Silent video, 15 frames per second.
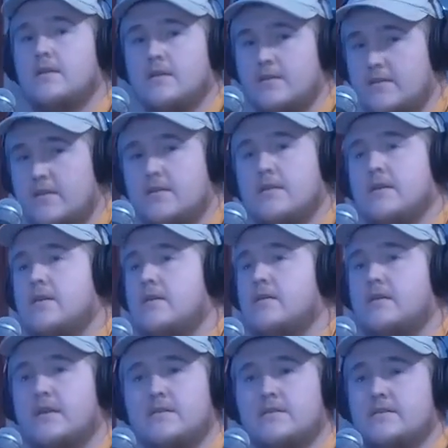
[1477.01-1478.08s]
you see deer,
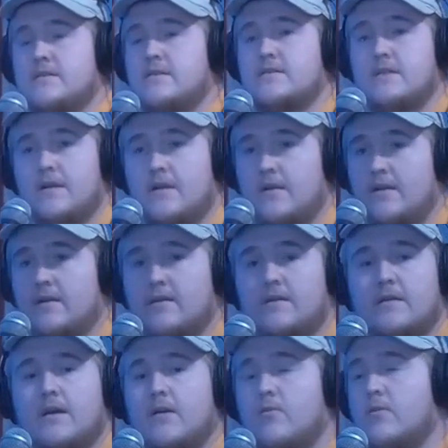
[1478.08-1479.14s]
yes, it's exciting.
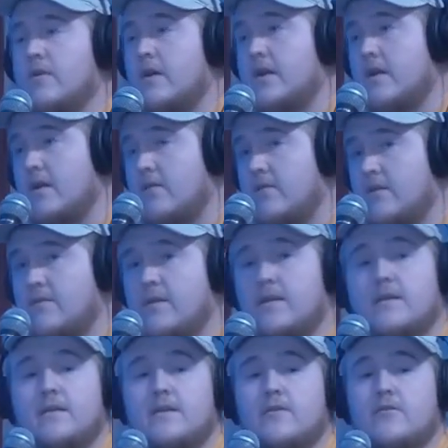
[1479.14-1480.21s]
You got work ahead of you to get
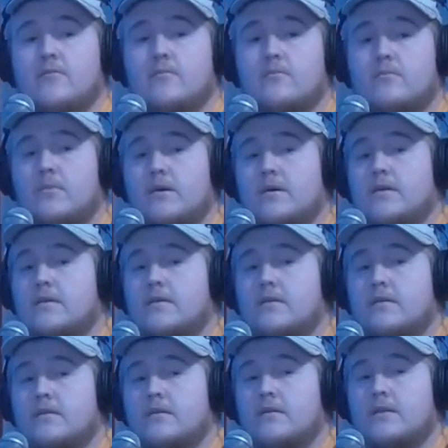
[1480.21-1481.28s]
a deer. But
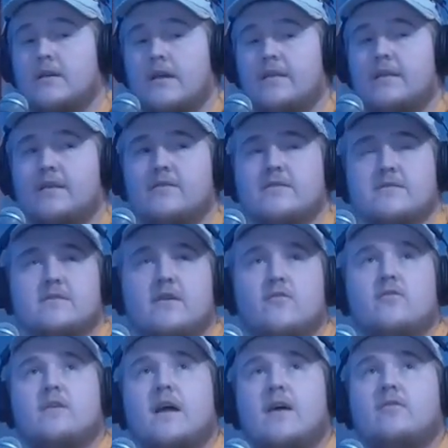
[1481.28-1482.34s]
yeah, I think just
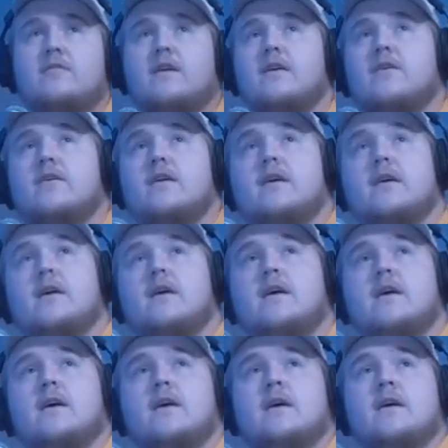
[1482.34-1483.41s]
going out there,
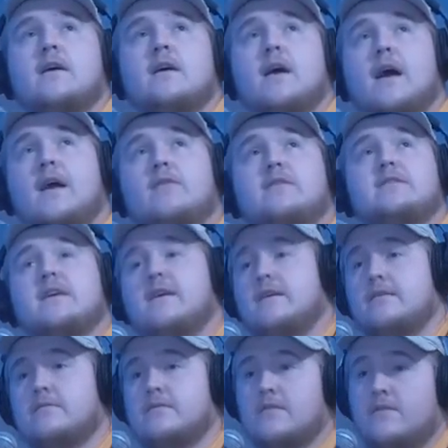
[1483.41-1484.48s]
I always say
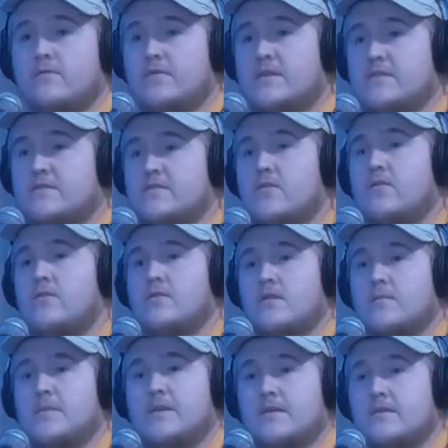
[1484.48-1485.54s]
it frees the soul. I
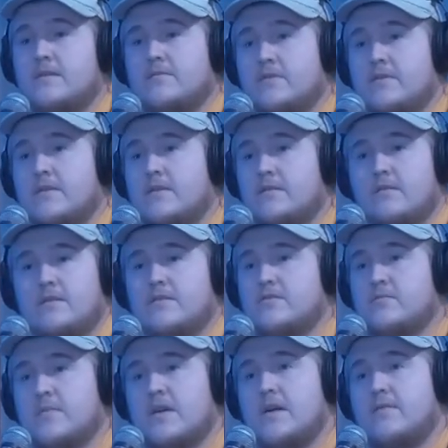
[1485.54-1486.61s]
mean, it, it really clears
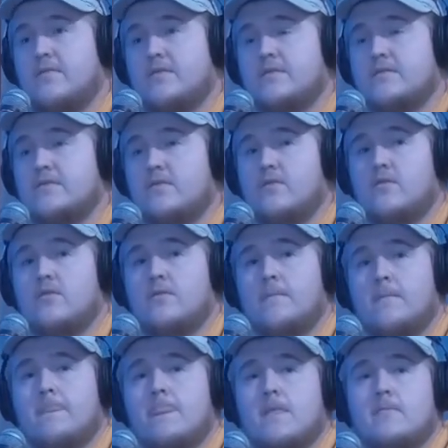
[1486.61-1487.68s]
your mind, frees the soul.
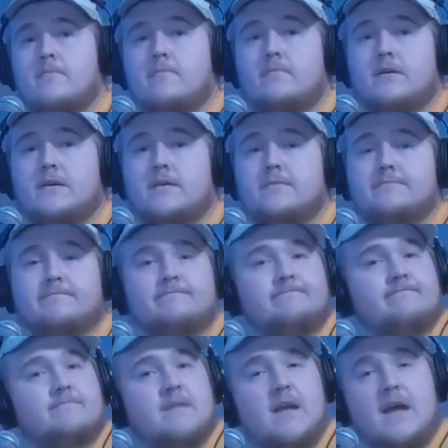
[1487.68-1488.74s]
But
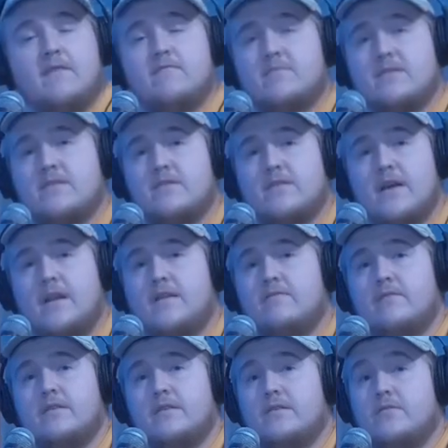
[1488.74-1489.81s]
I haven't been tur I didn't
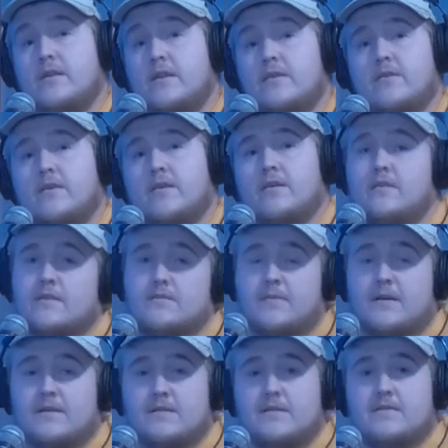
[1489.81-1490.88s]
really do any turkey hunting this
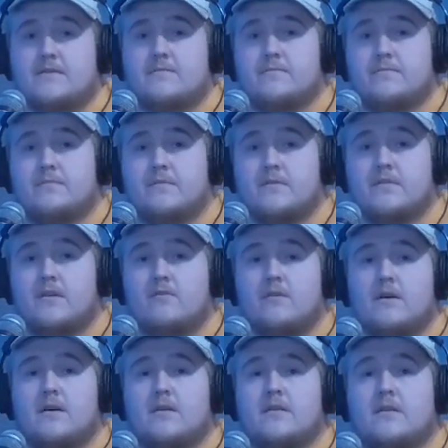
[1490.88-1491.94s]
past season. Mm-hmm. So
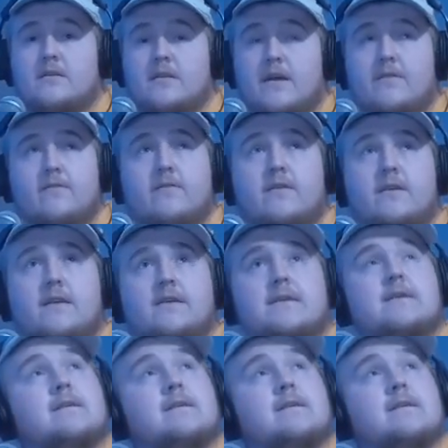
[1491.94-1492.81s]
uh, definitely,